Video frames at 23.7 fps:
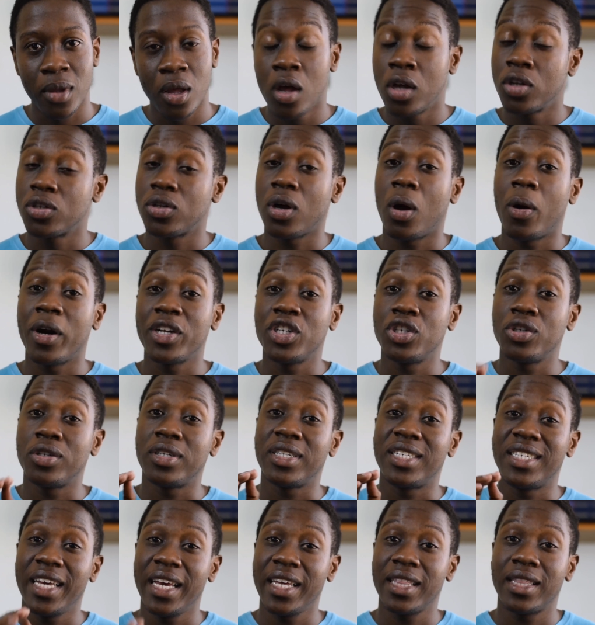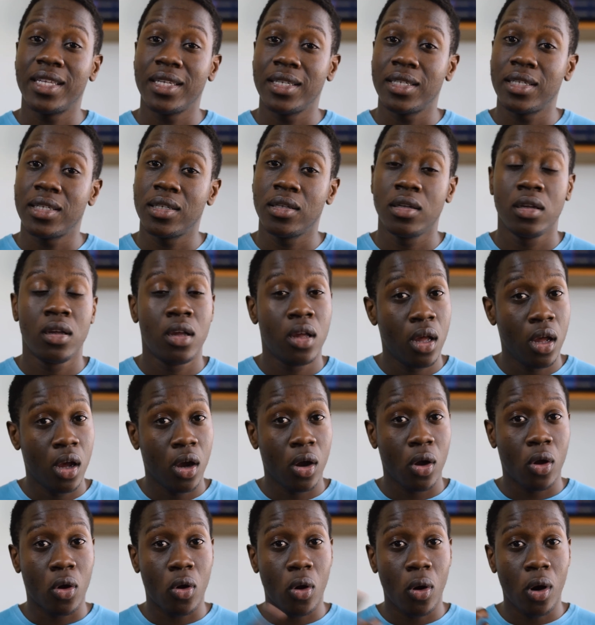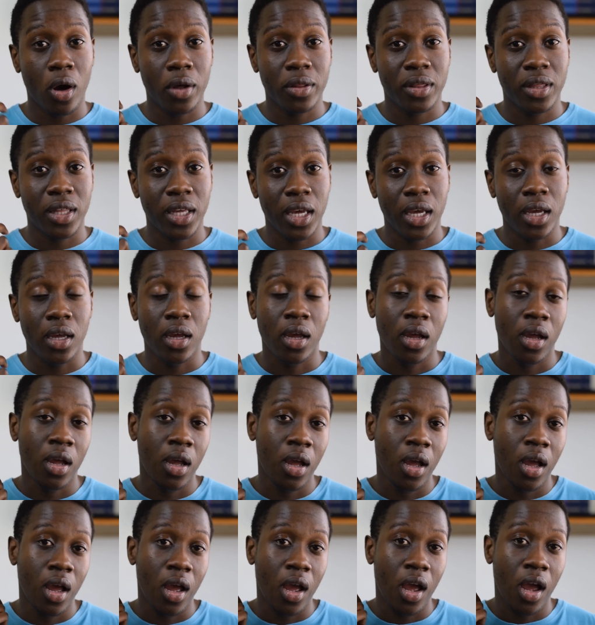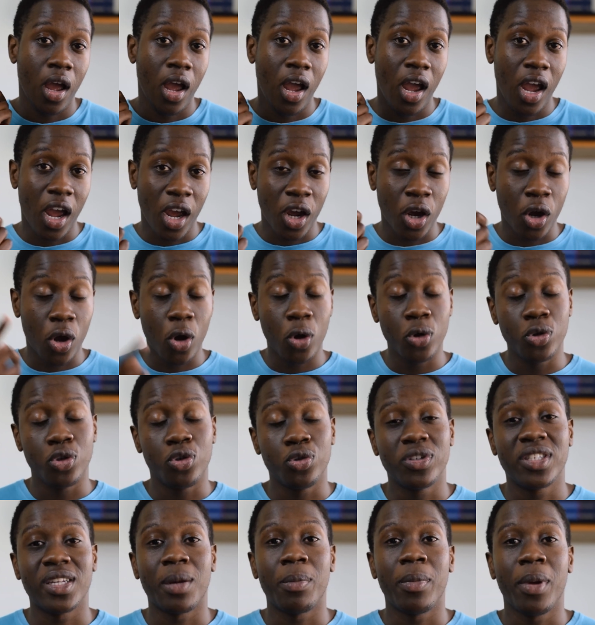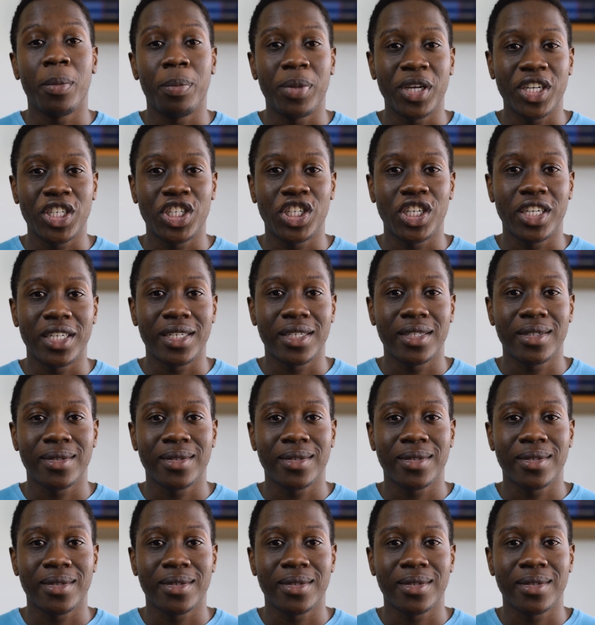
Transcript: So I want you to take this, go out there, and go do some epic shit.